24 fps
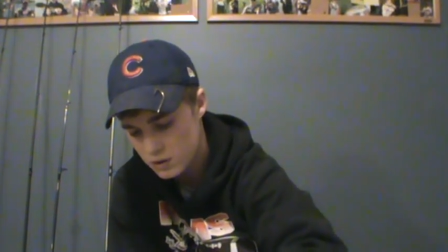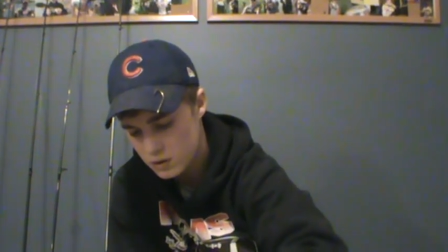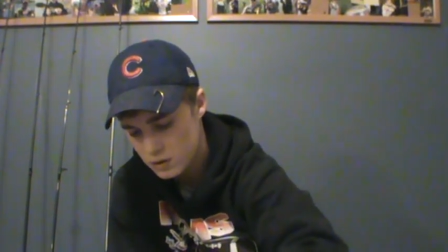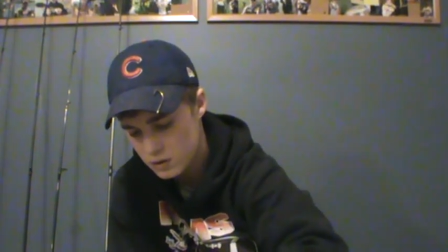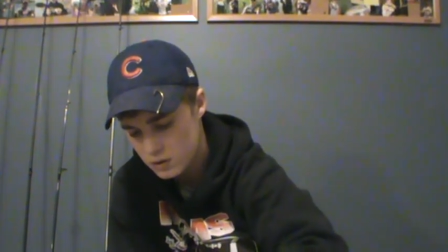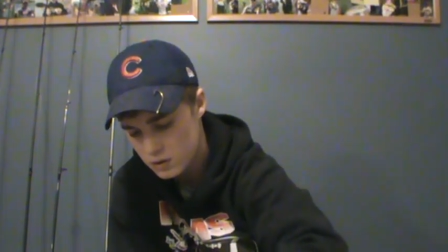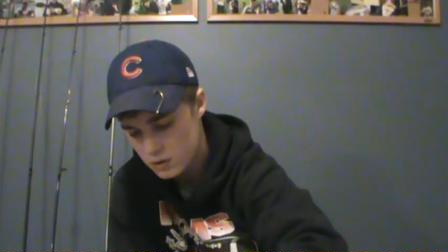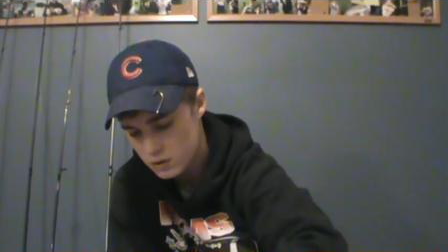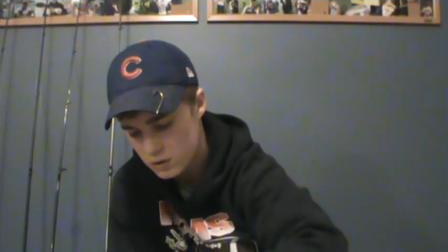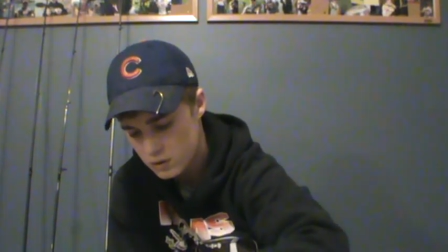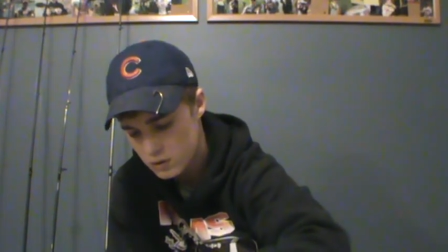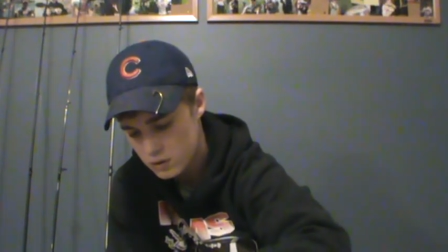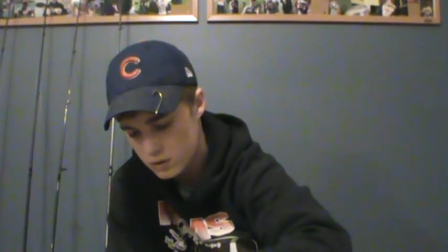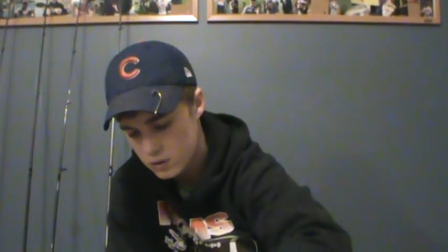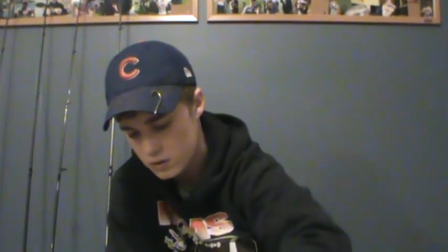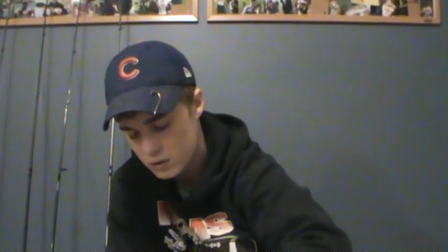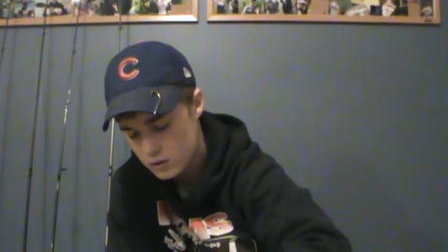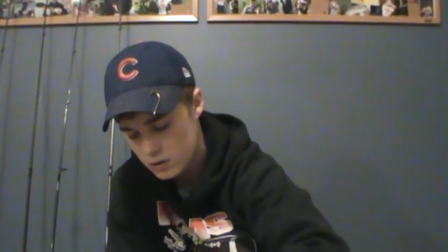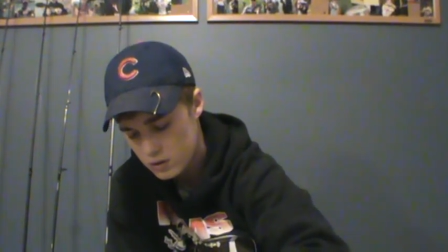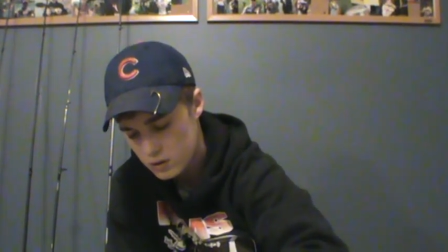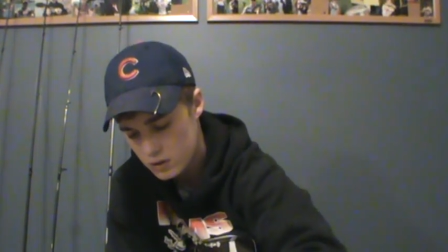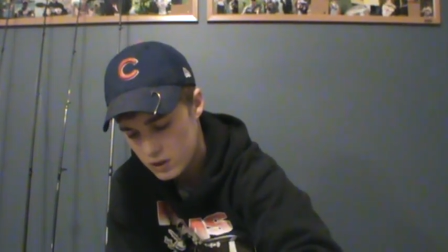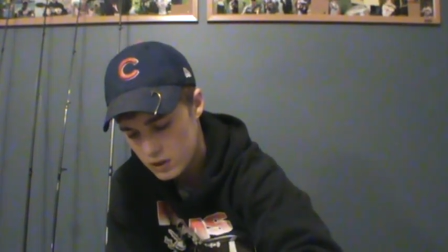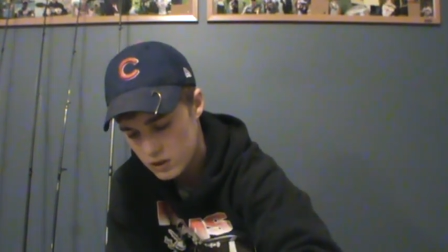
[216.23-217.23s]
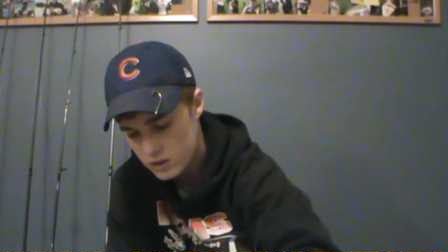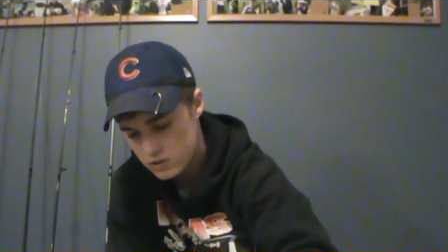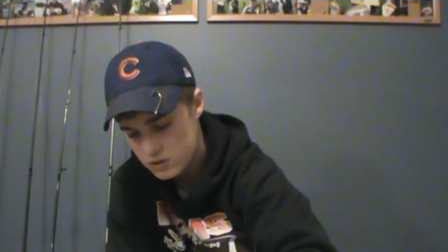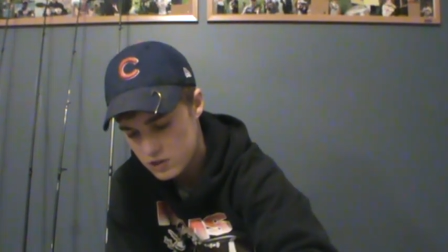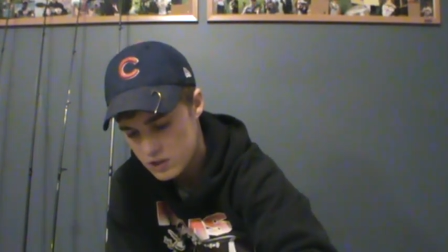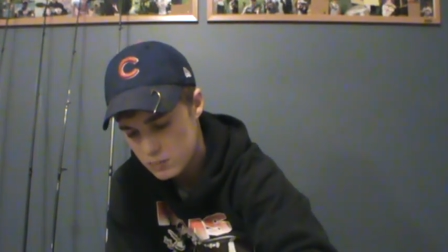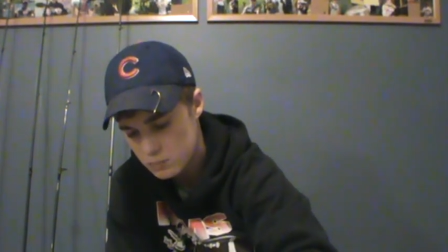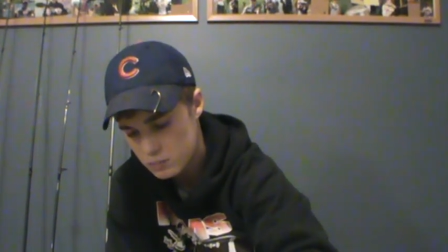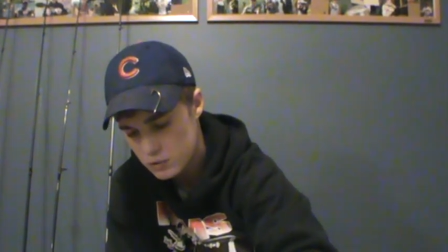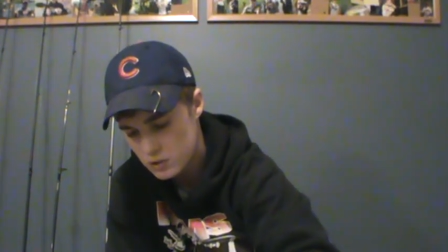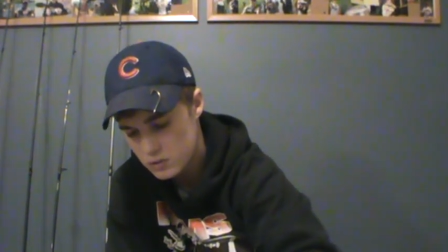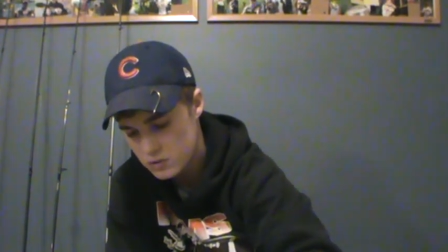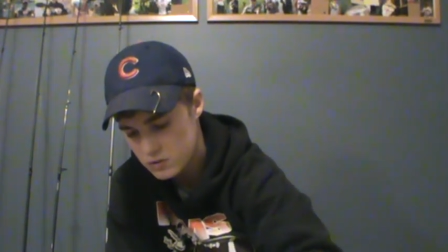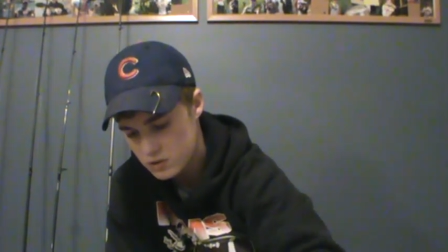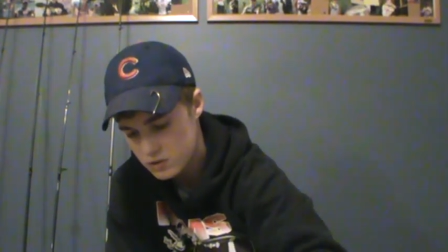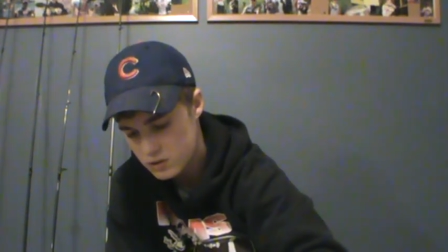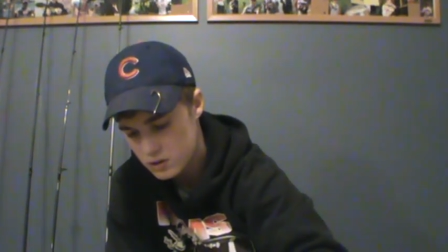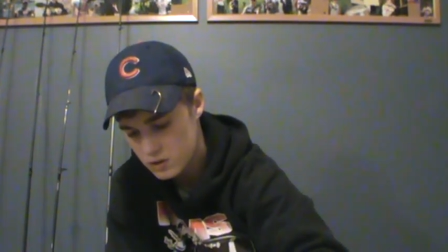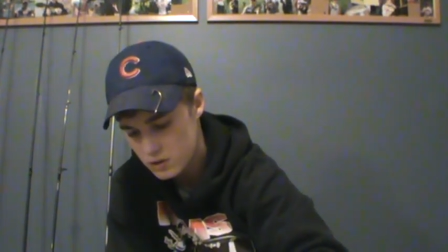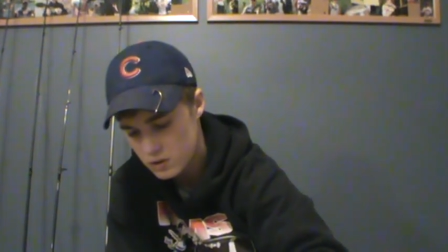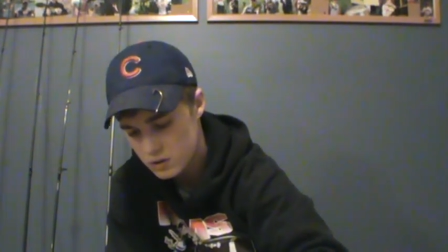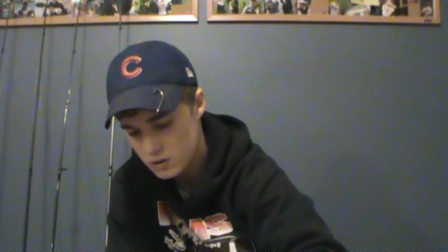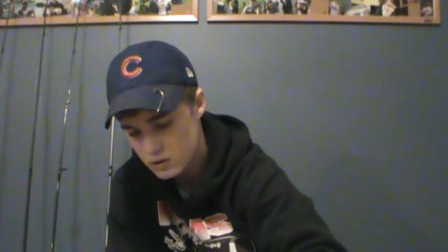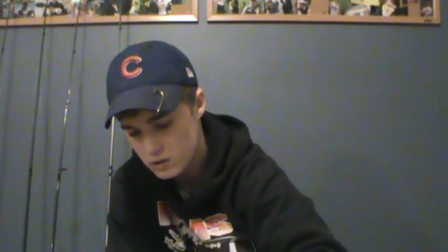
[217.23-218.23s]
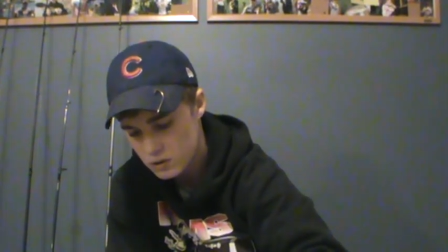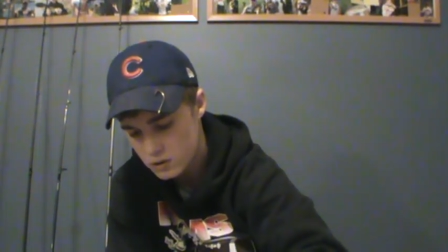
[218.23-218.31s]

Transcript: I just keep those in here.